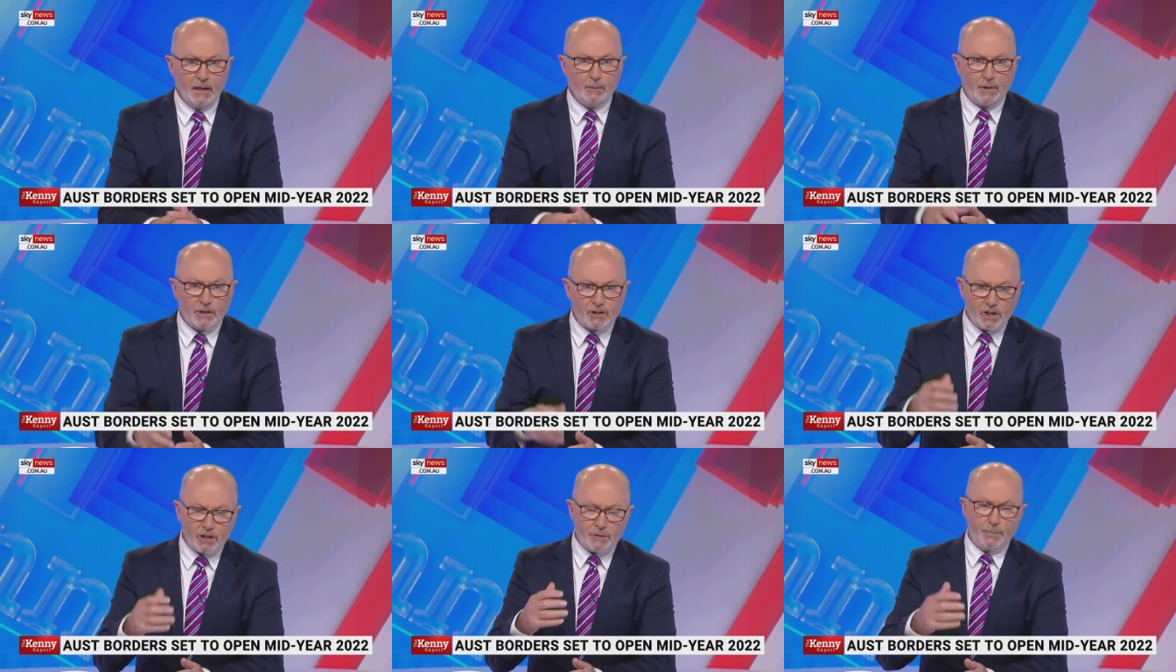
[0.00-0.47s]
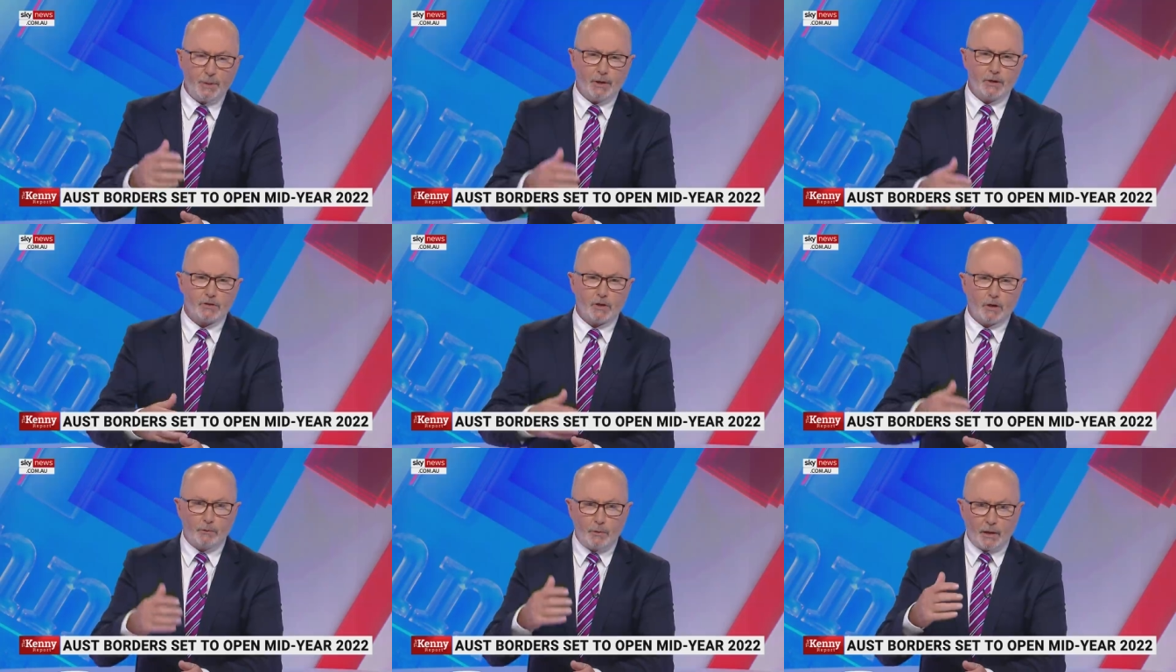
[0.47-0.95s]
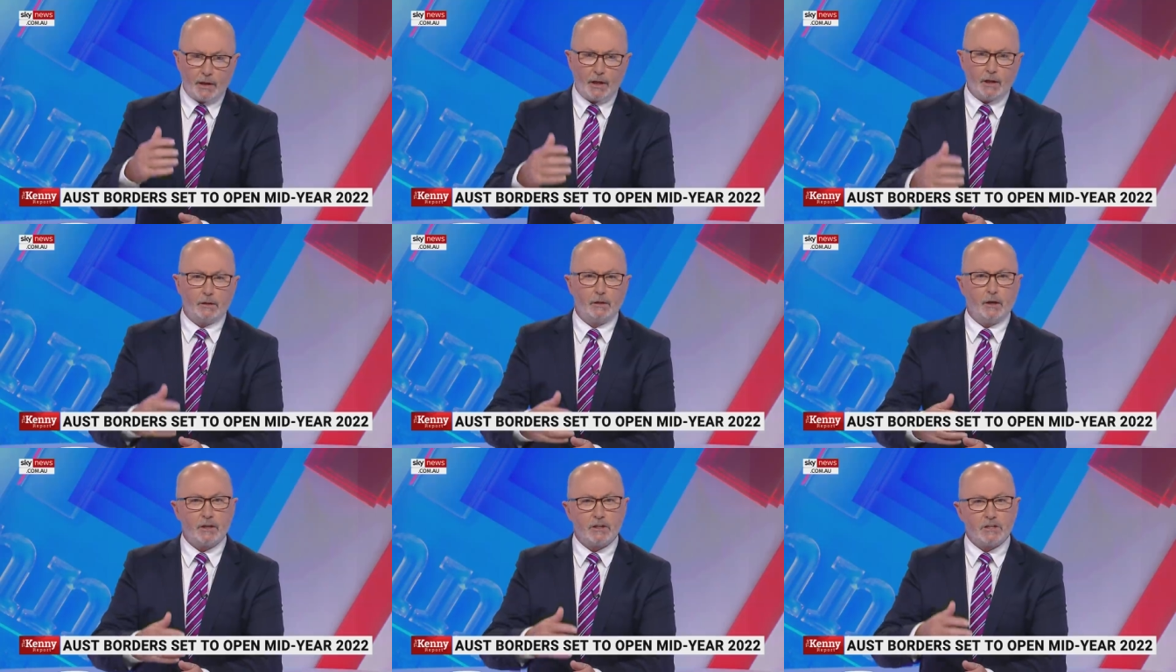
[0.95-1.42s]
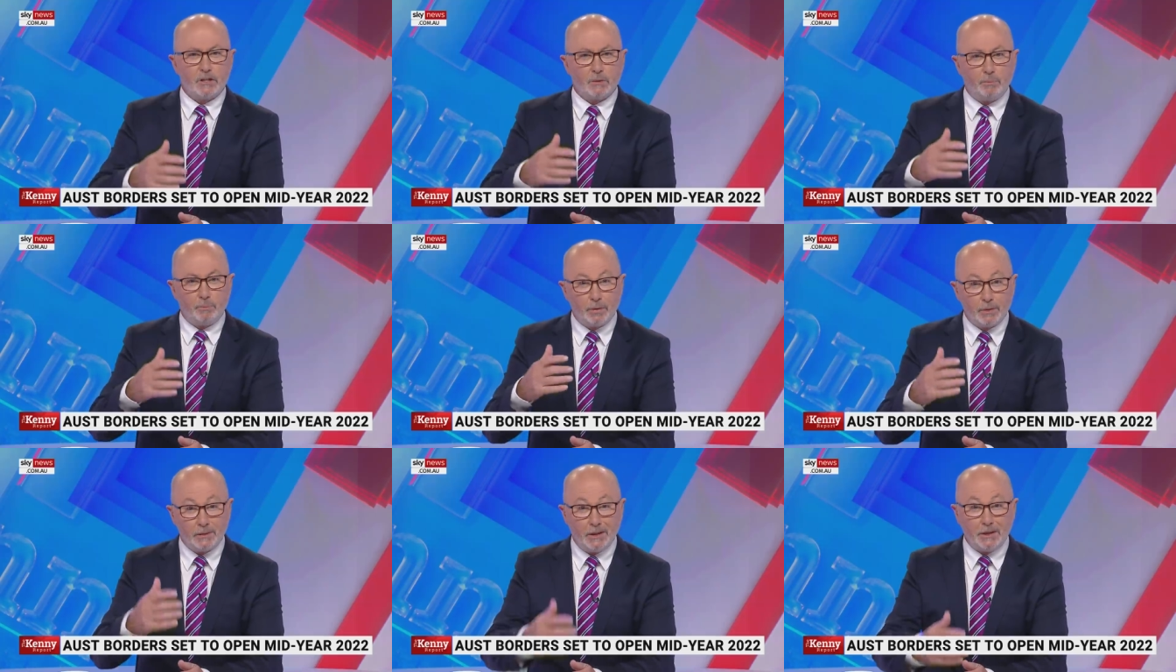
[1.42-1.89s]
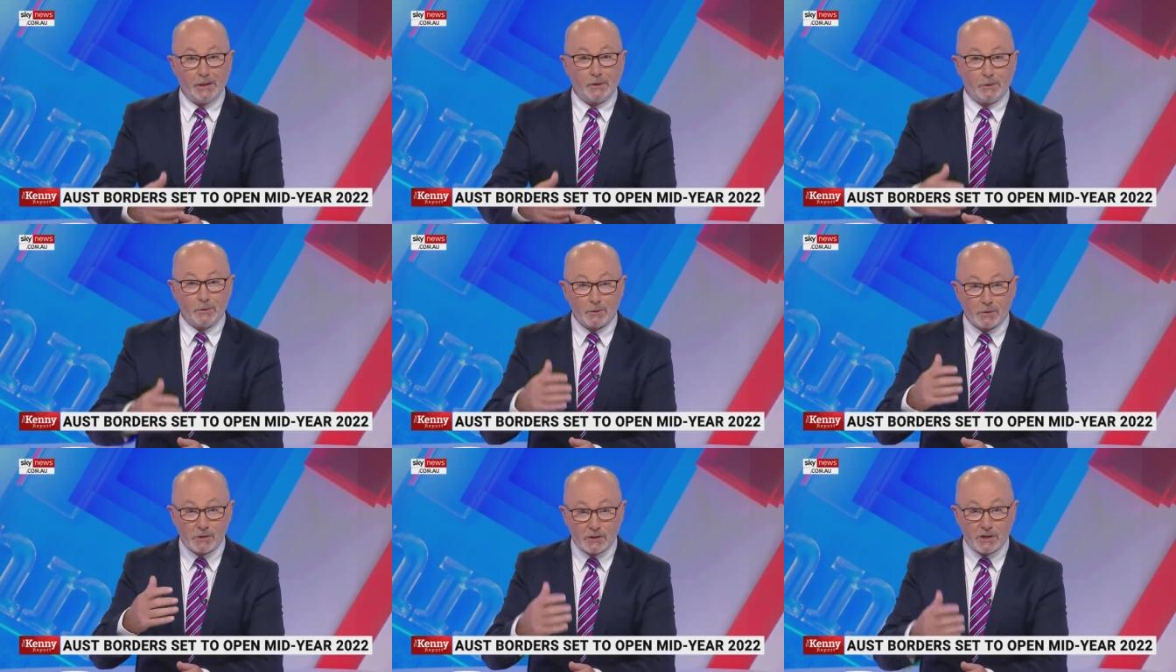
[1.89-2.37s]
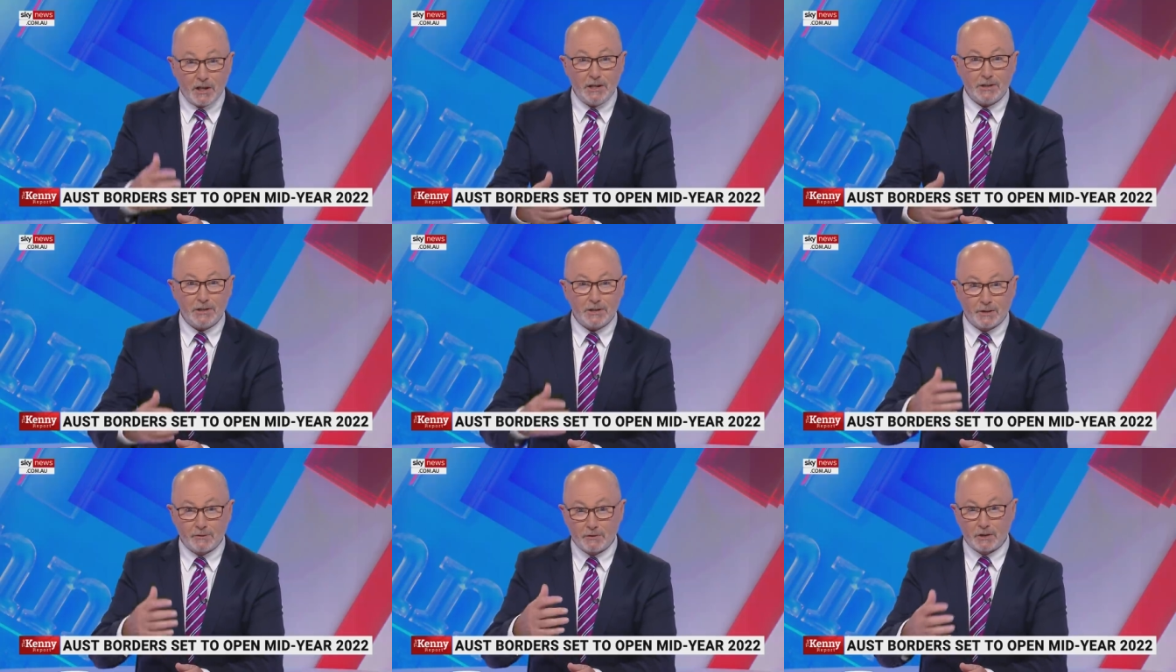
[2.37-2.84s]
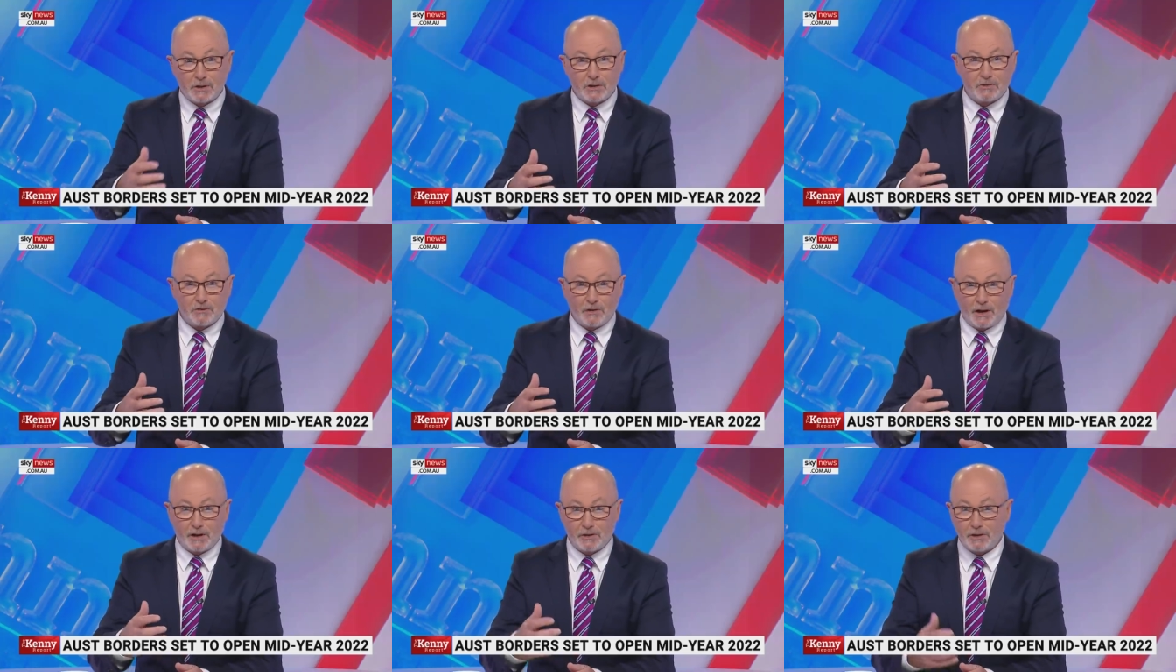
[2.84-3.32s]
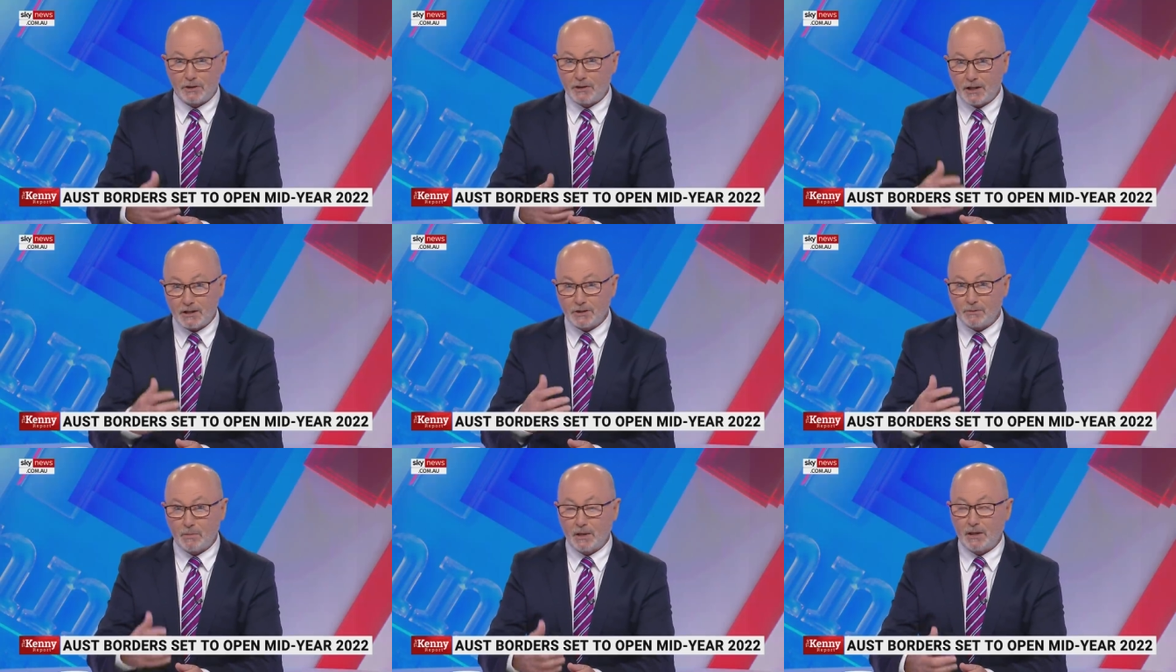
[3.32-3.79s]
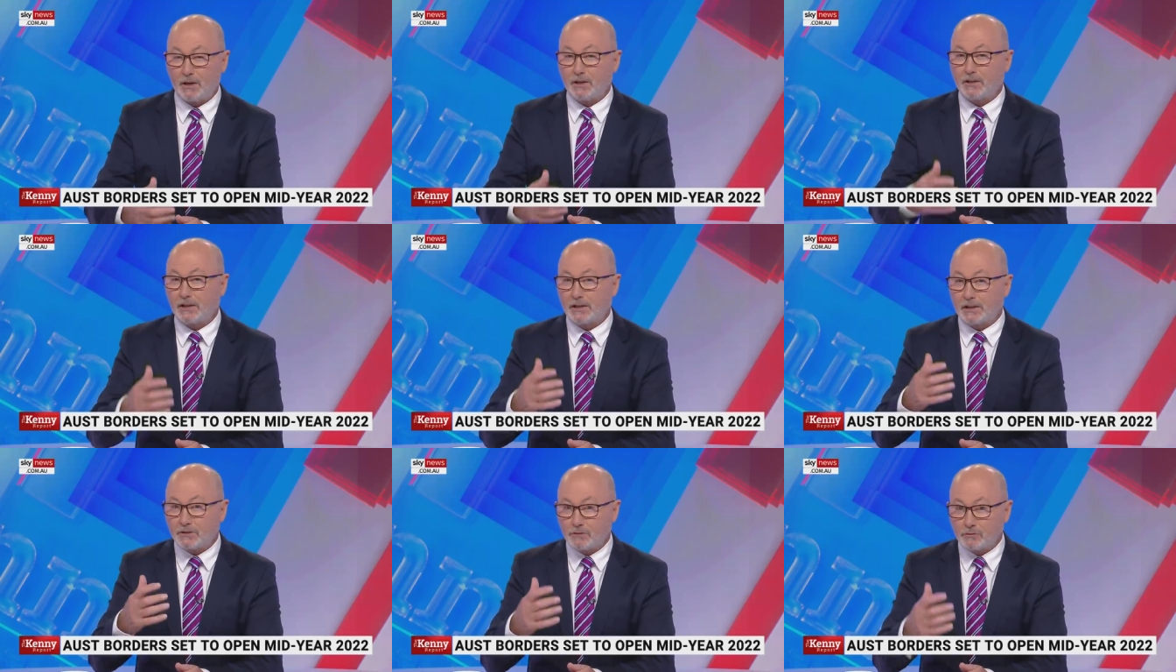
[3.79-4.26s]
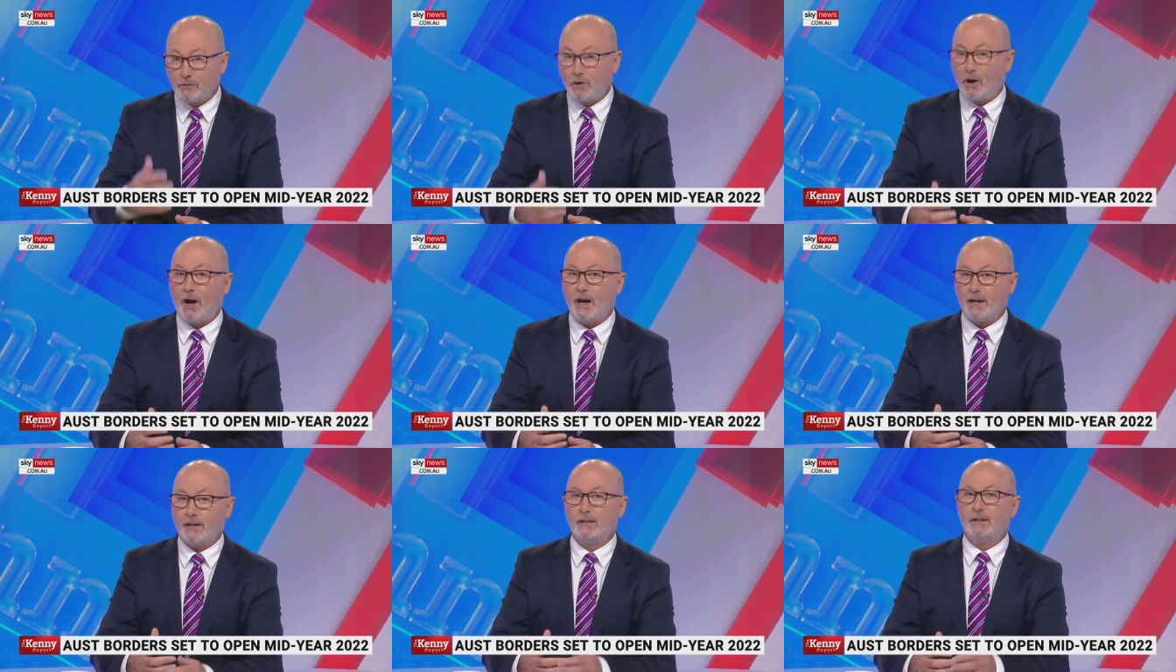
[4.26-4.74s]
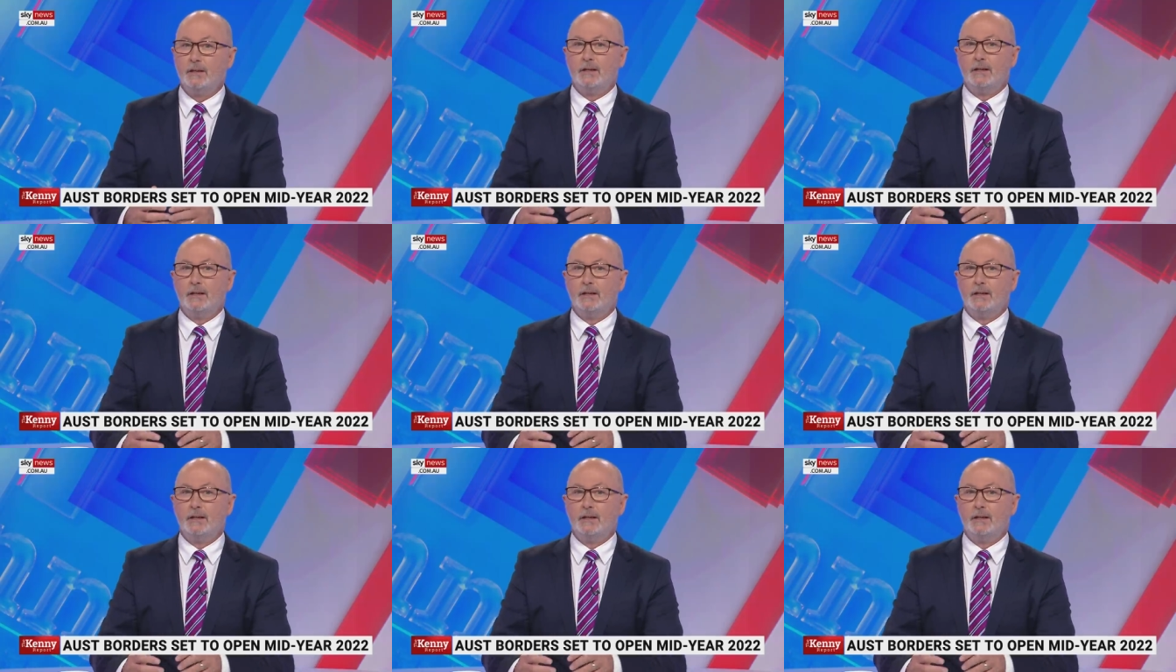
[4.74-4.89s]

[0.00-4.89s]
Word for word: But just because I recognise the political sense of this strategy doesn't mean I think it's right,